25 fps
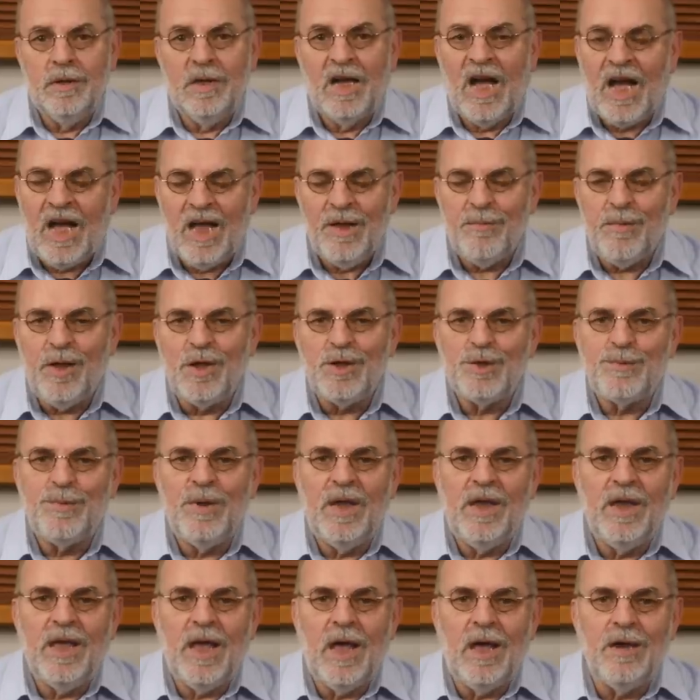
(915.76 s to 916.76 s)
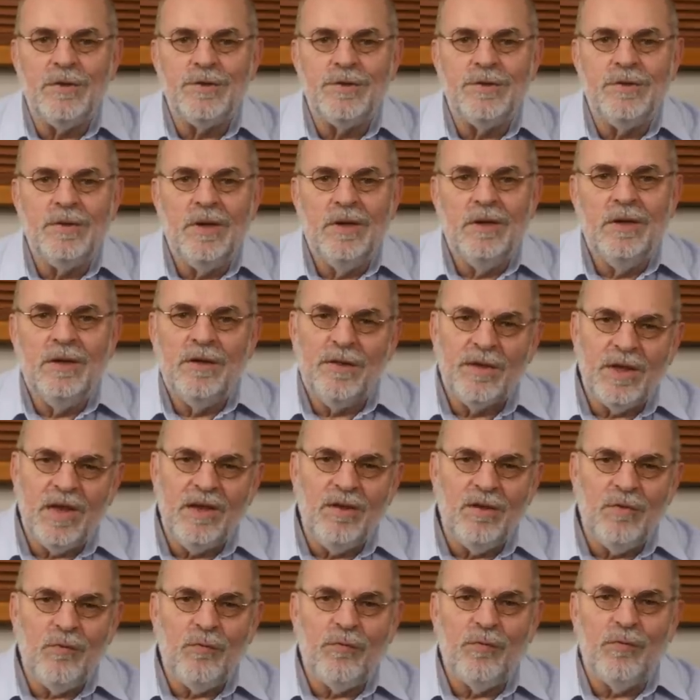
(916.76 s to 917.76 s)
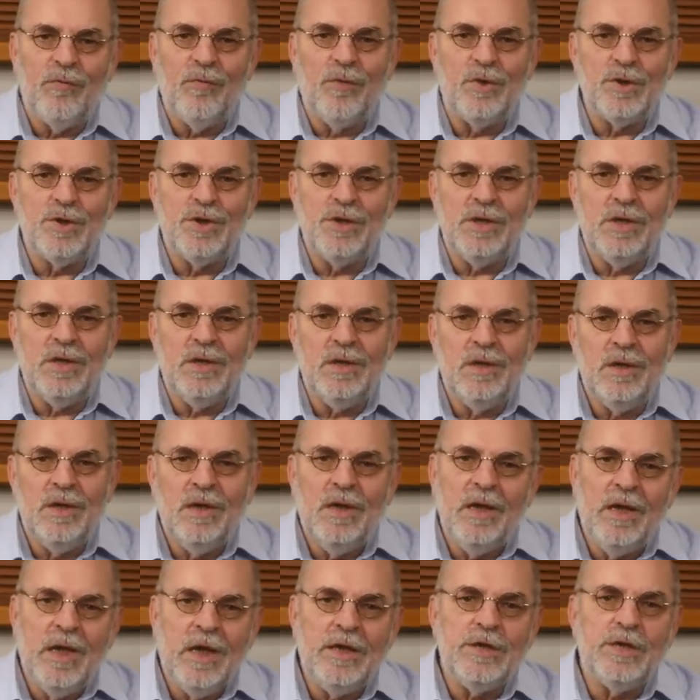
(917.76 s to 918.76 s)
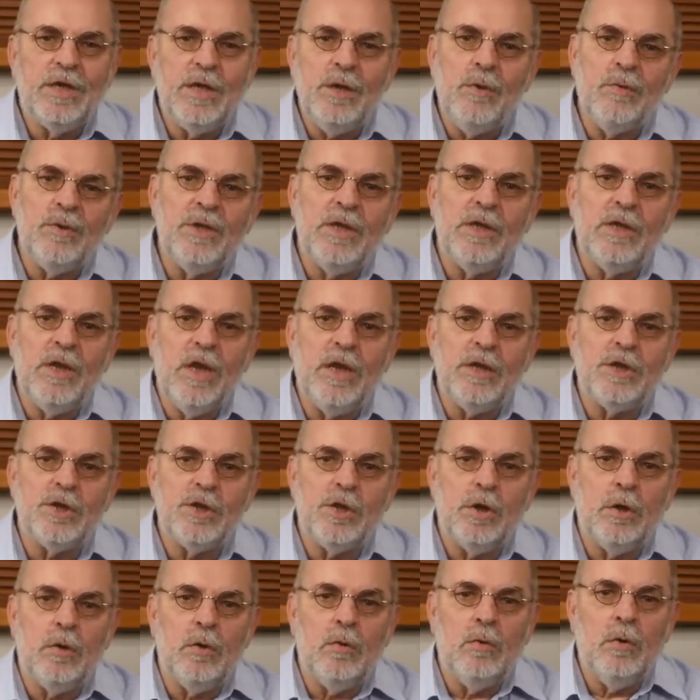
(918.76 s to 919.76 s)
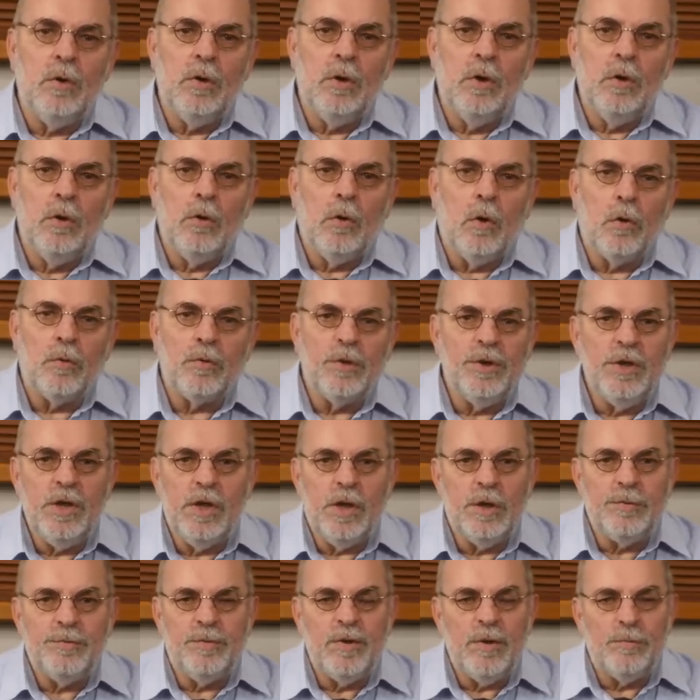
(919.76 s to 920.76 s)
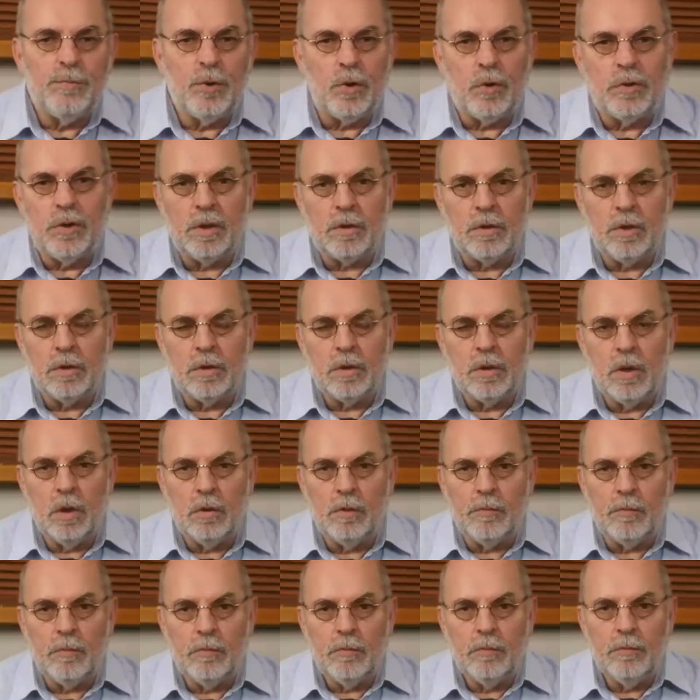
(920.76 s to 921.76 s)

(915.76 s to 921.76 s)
I'm Hans Beekhuyzen, thank you for watching and see you in the next show or on thehbproject.com.